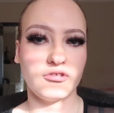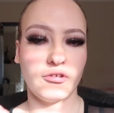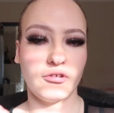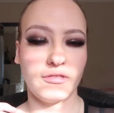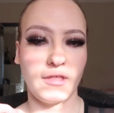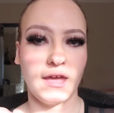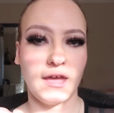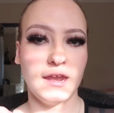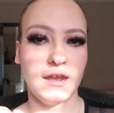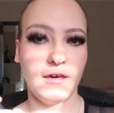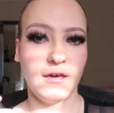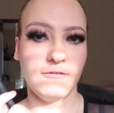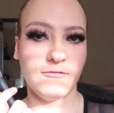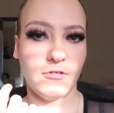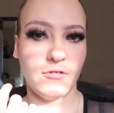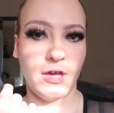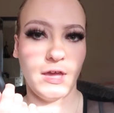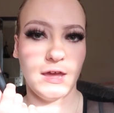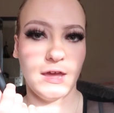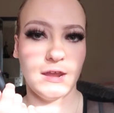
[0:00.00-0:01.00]
that I love
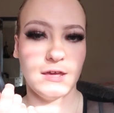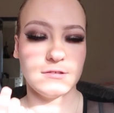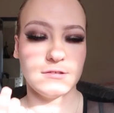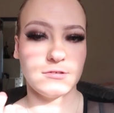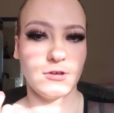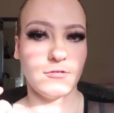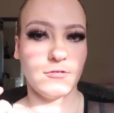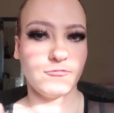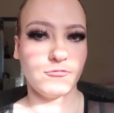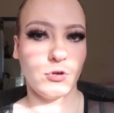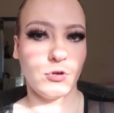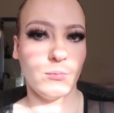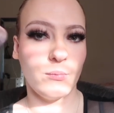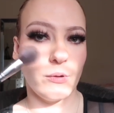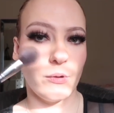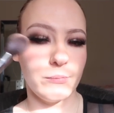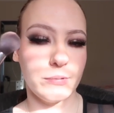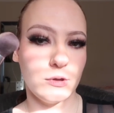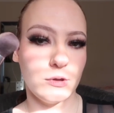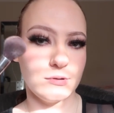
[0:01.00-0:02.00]
for highlighter from
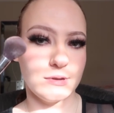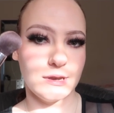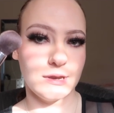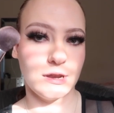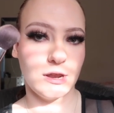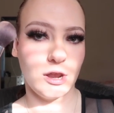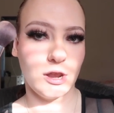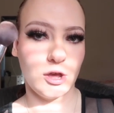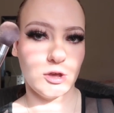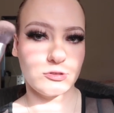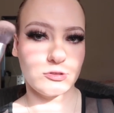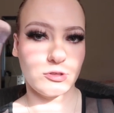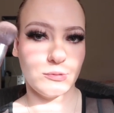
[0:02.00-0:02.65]
Building the Looks